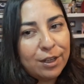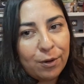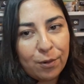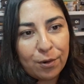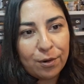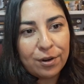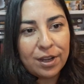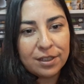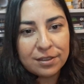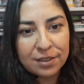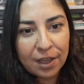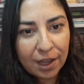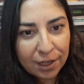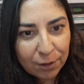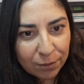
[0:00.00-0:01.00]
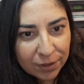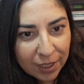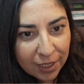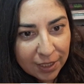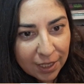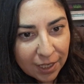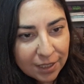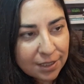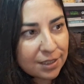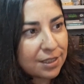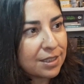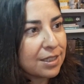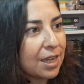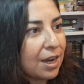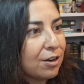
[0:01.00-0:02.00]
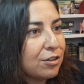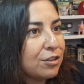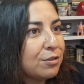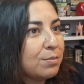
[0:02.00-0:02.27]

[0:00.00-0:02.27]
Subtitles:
horror because I don't like it. It scares